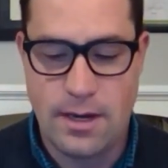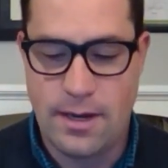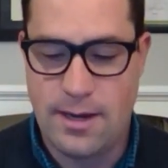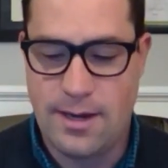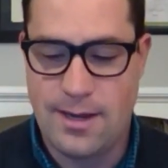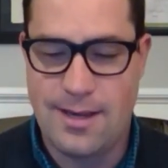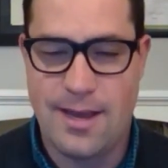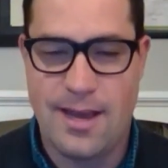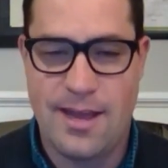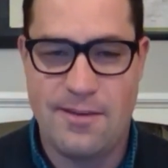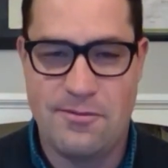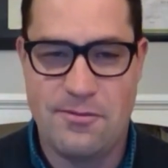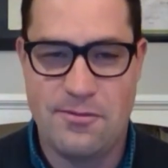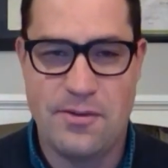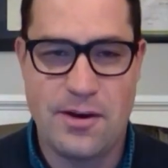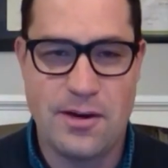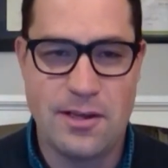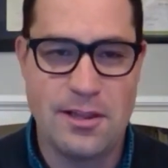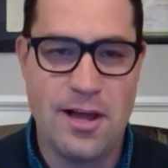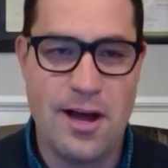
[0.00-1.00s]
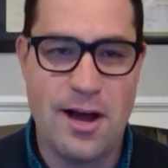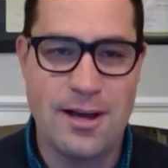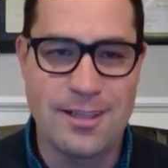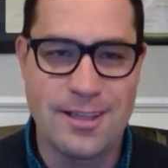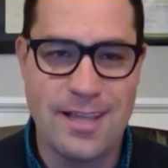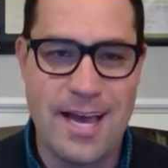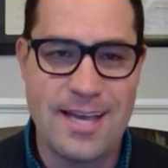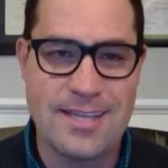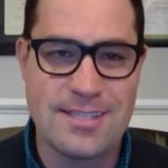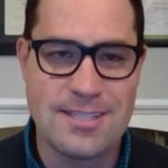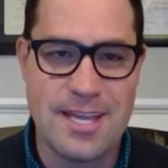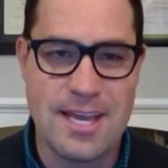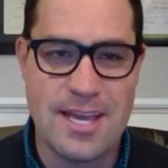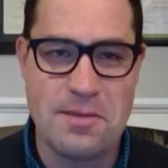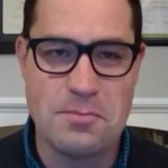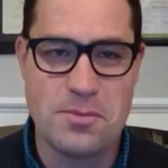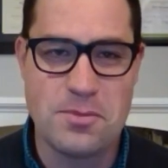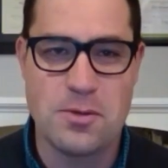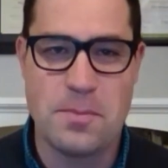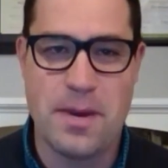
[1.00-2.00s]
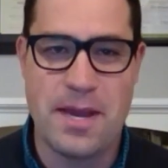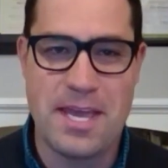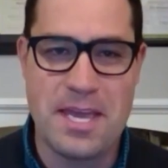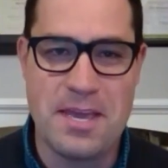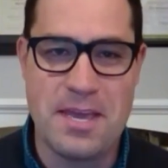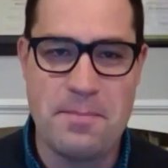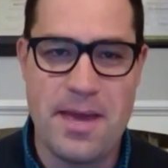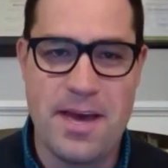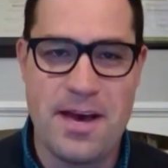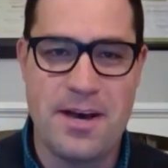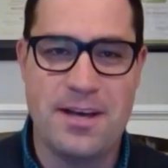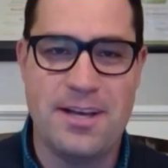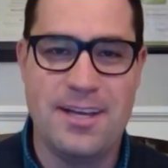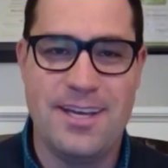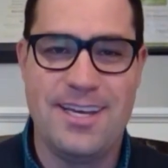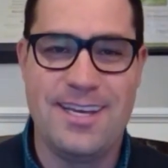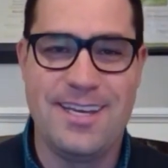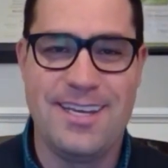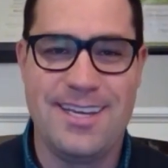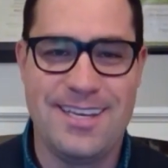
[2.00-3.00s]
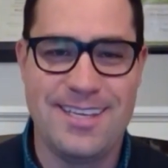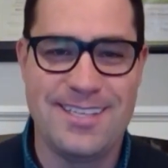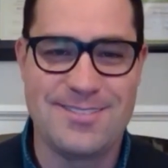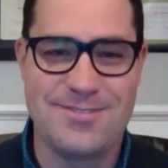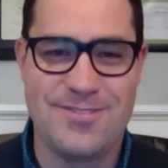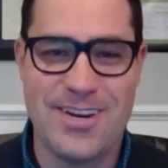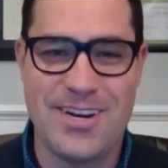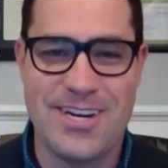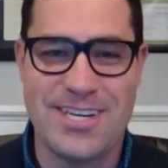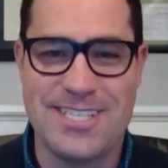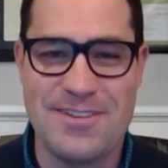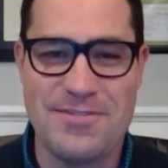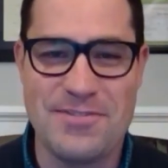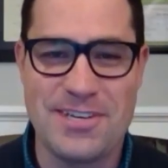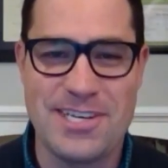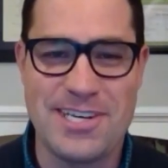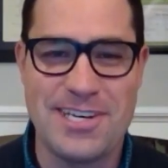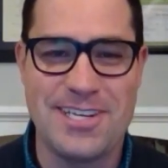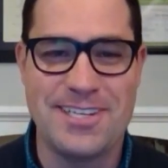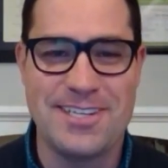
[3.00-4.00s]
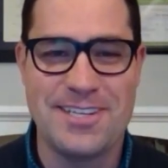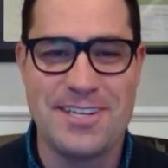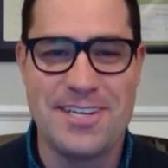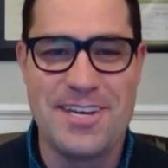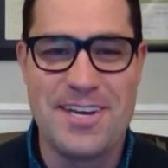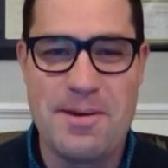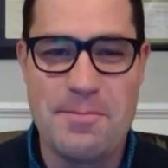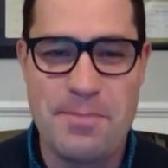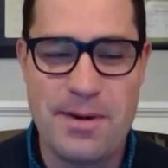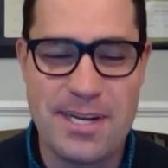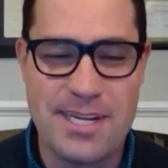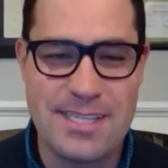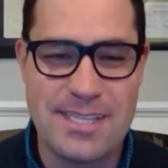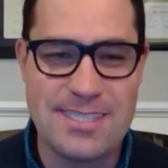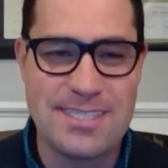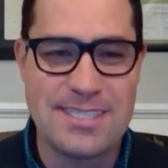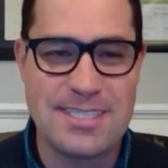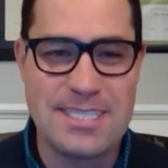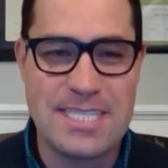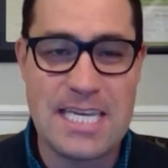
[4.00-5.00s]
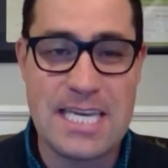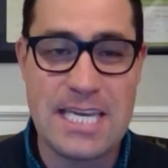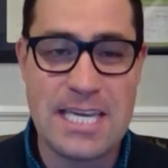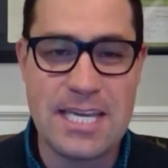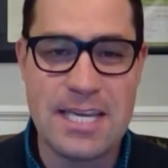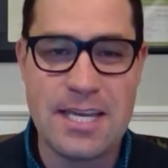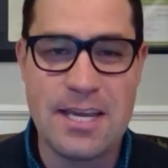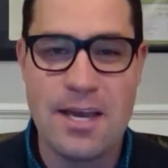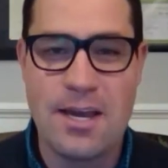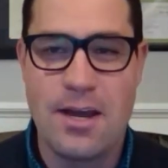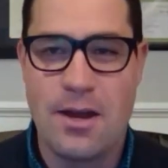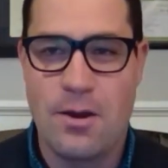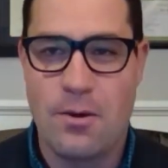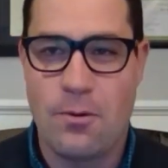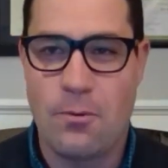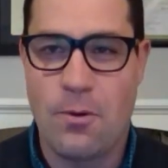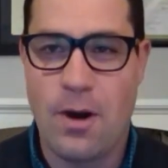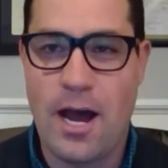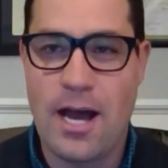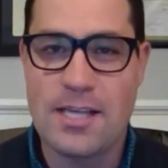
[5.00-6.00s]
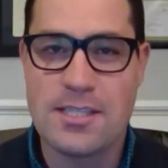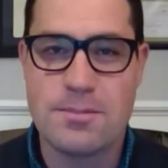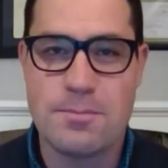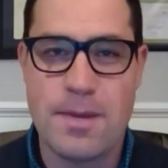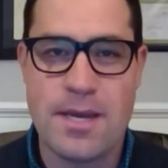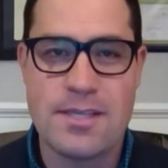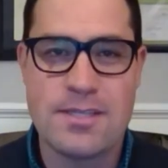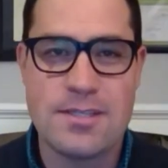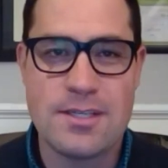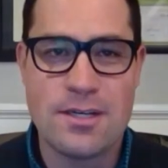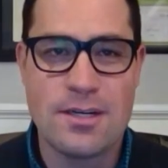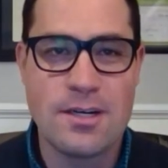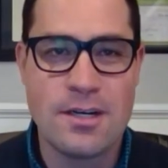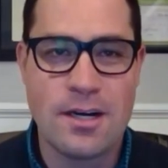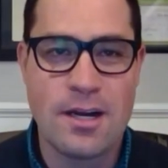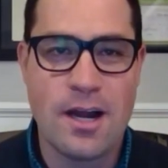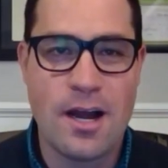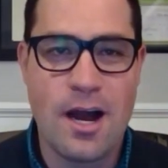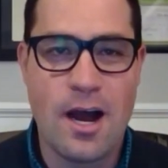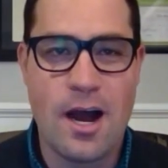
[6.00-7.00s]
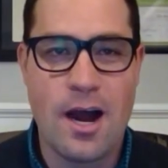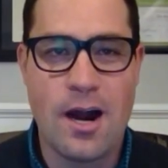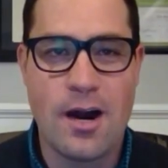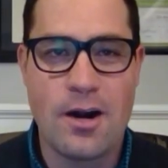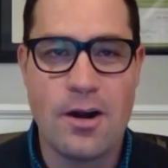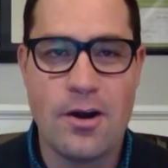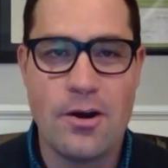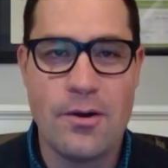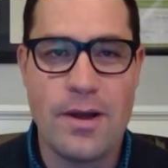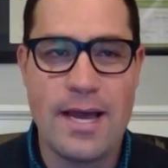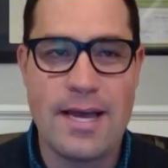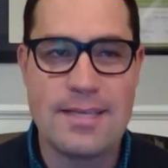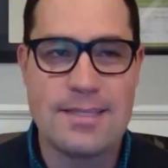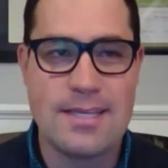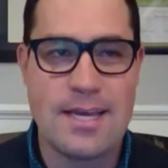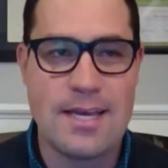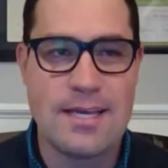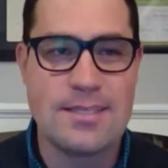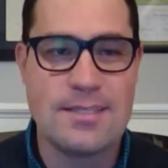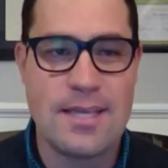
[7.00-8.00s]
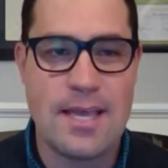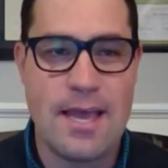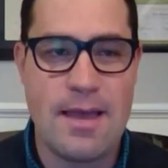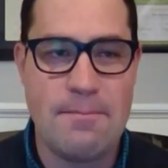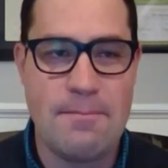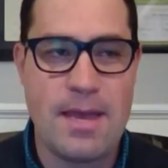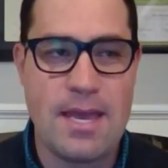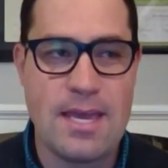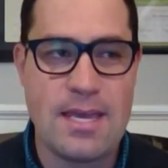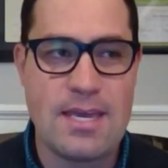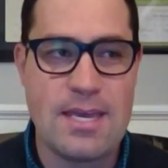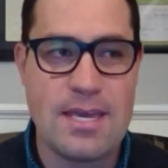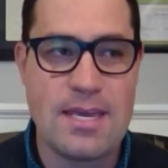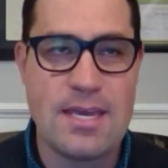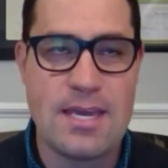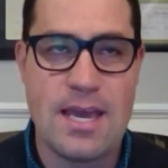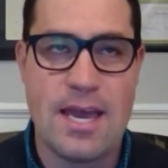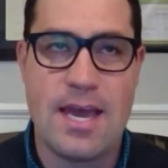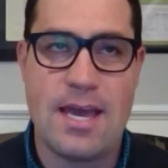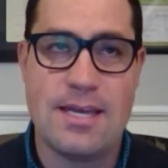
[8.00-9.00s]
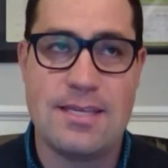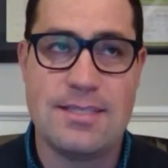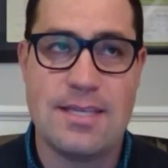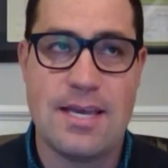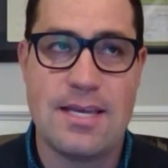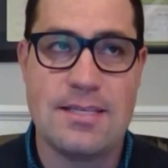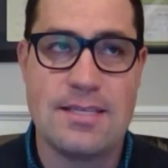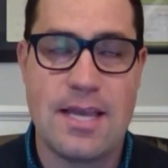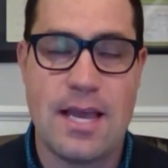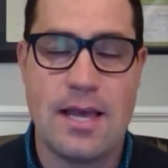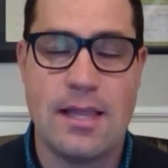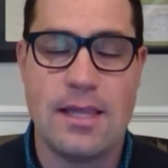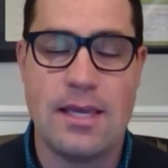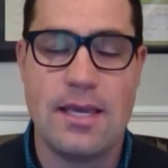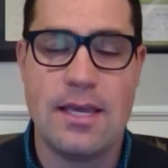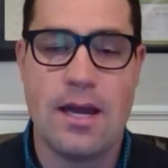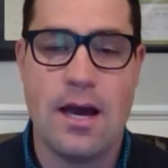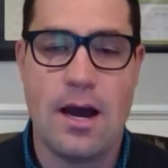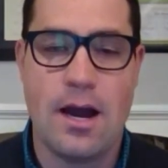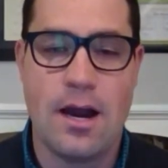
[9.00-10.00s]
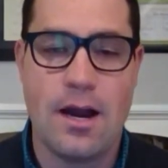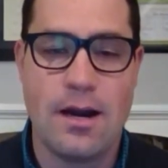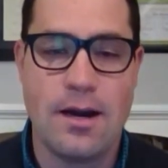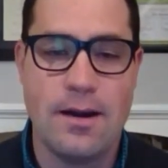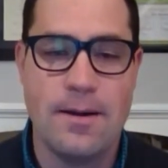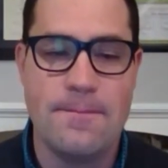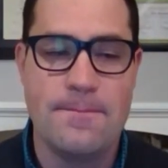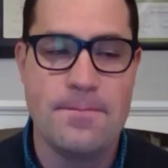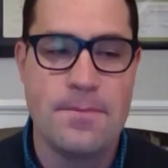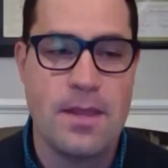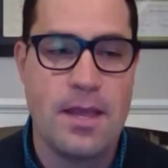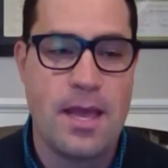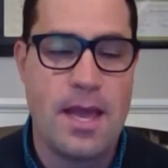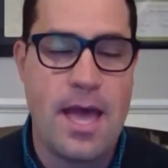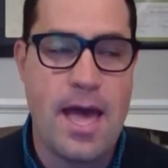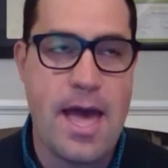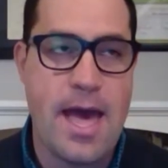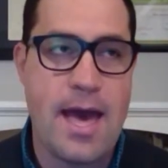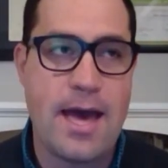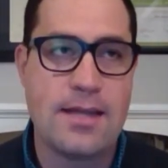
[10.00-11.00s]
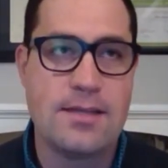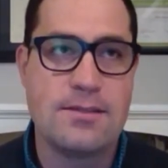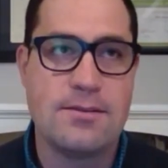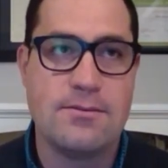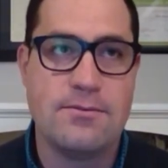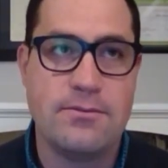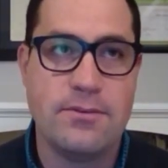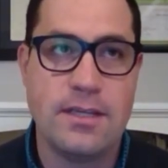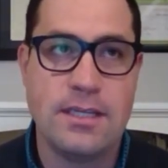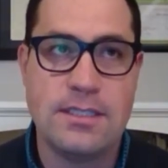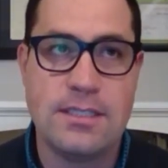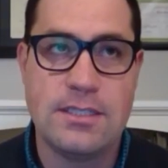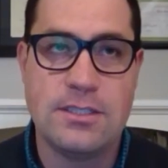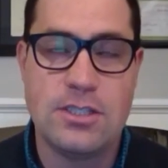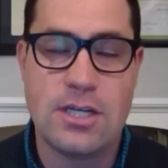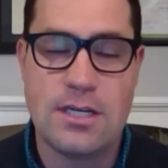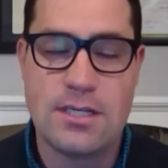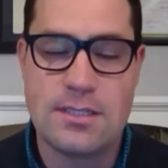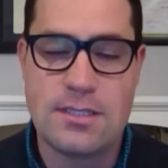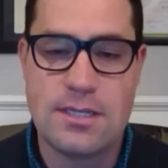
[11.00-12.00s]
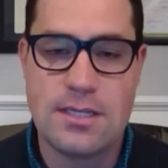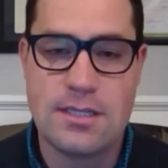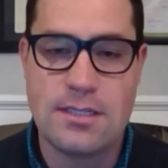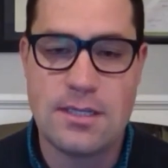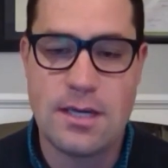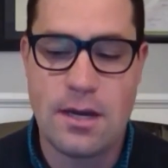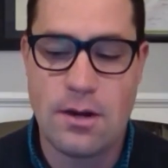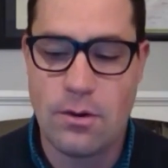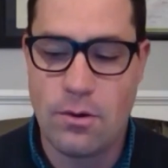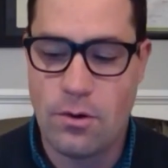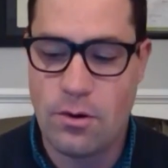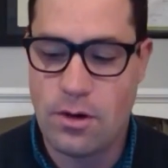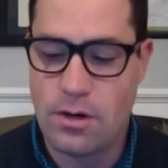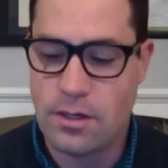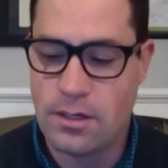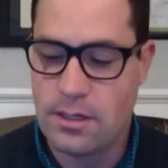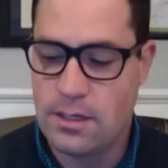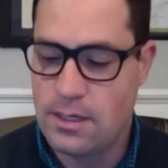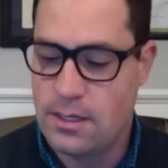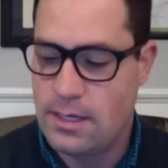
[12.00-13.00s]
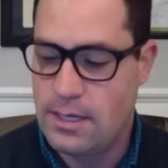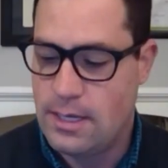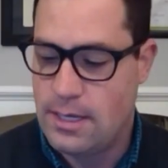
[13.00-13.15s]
I have a very long last name, so my email is very difficult, but it's T Rossmessler, ROSSMAESSLER at flintandgenesee.org.